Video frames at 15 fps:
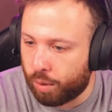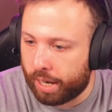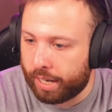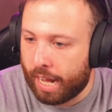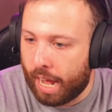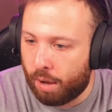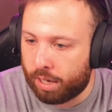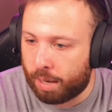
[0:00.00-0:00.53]

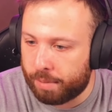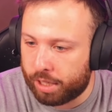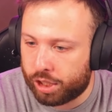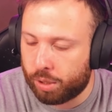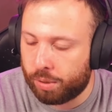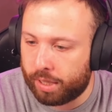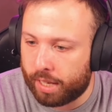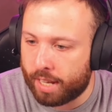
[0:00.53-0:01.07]
now, and I'm gonna
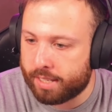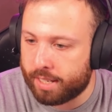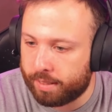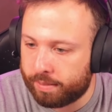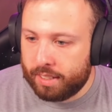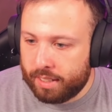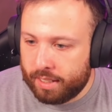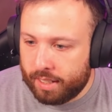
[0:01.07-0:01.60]
show you guys it.
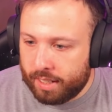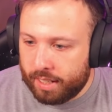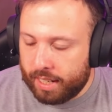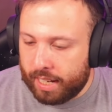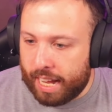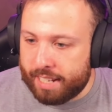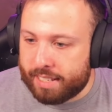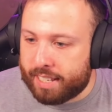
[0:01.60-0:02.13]

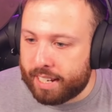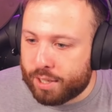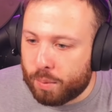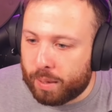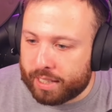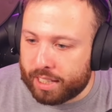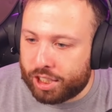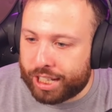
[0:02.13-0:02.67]
Is this
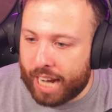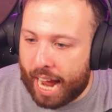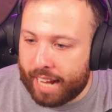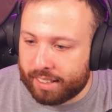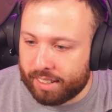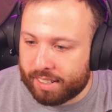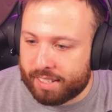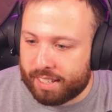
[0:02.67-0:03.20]
what the chat
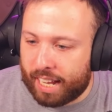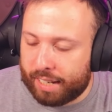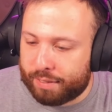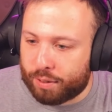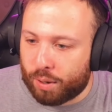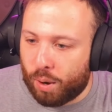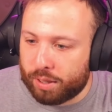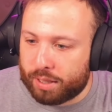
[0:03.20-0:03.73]
looks like
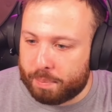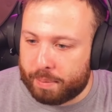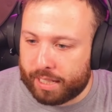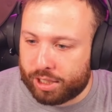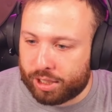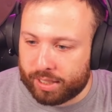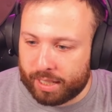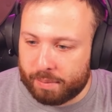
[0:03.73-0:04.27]
for all the big
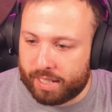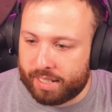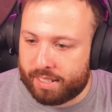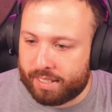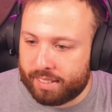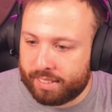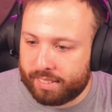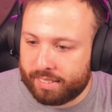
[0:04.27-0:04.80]
streamers?